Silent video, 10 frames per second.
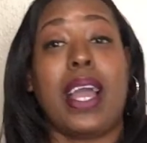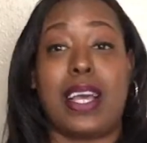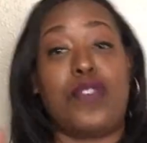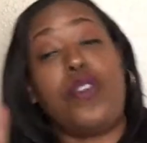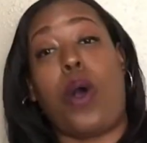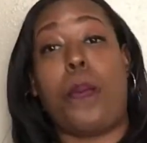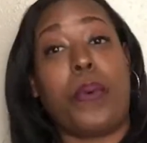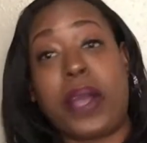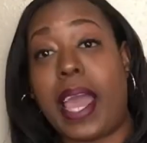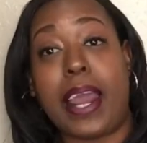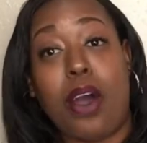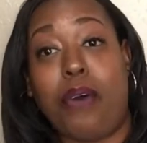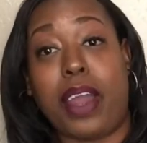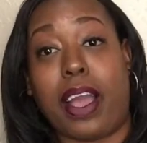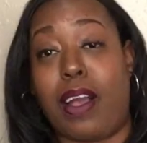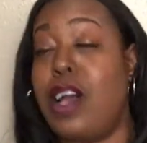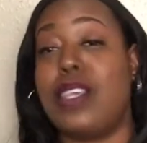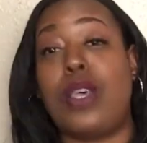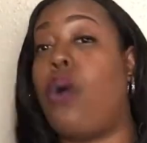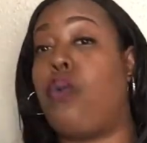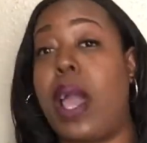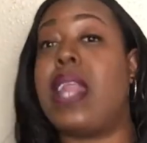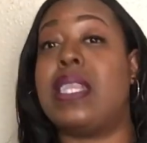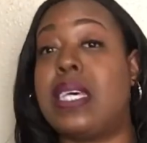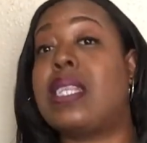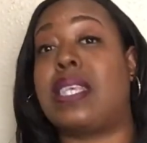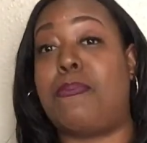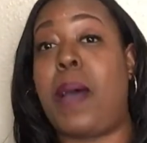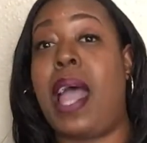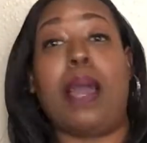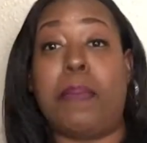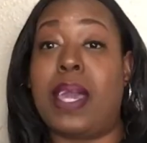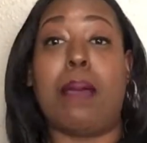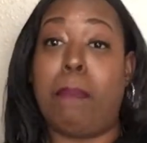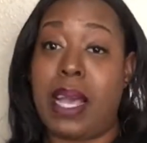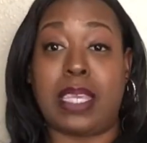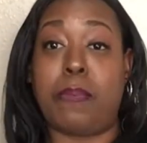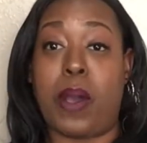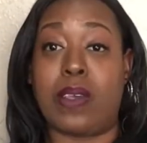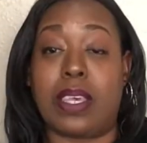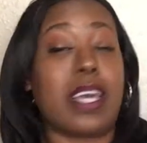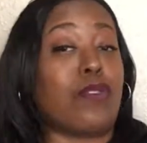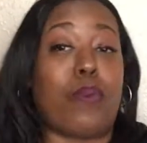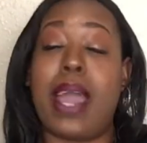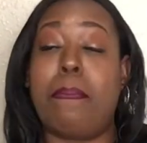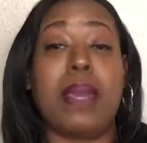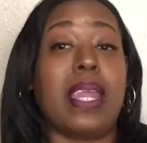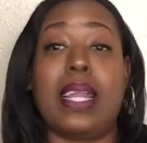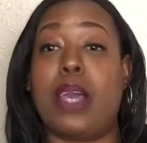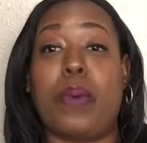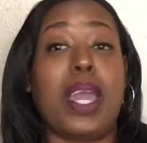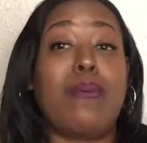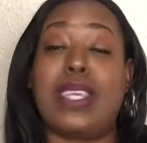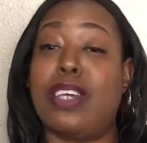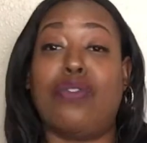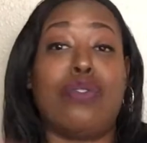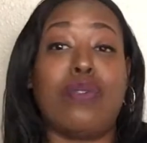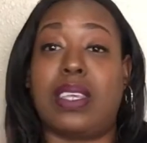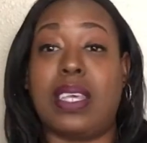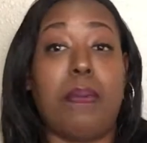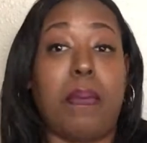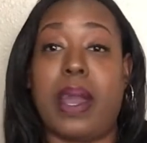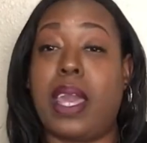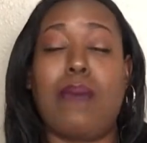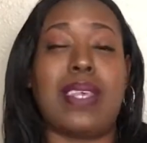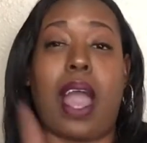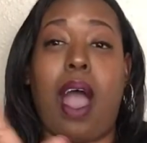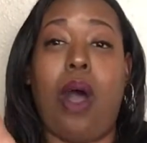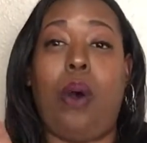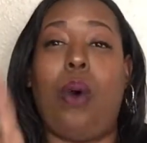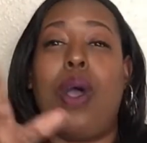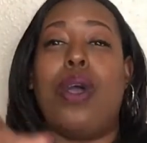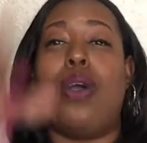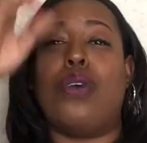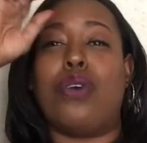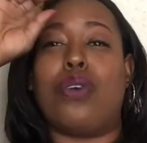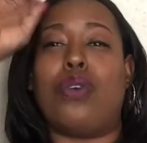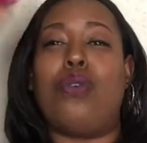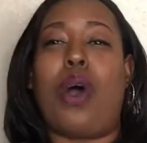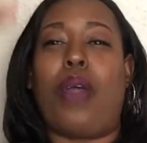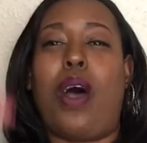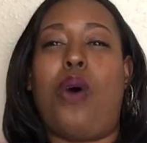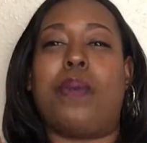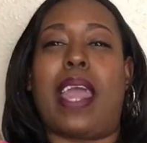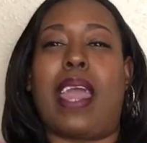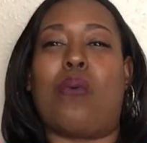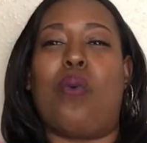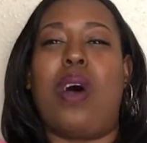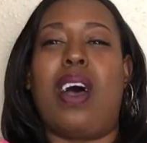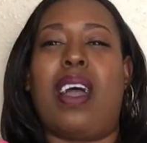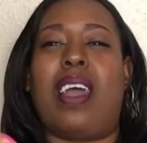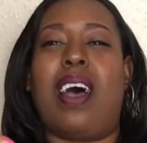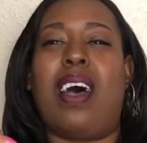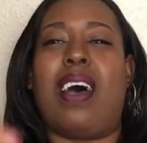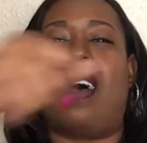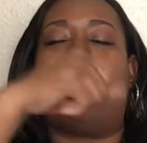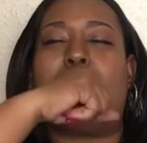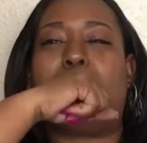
because, you know, Brooke ain't on there. So Ray took the spot of being a messy person because right immediately when he was introduced to Bunny, he was like, oh, you know the homie A1, huh?